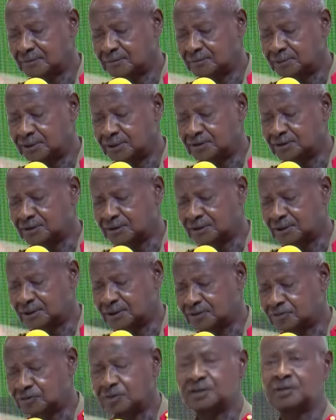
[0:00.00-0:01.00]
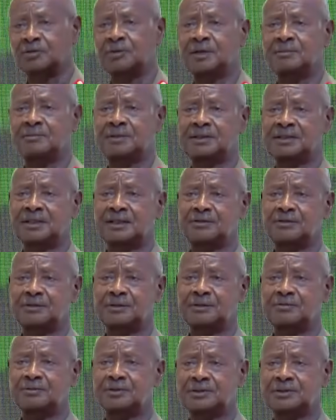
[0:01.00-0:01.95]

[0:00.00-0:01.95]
21 Battalion,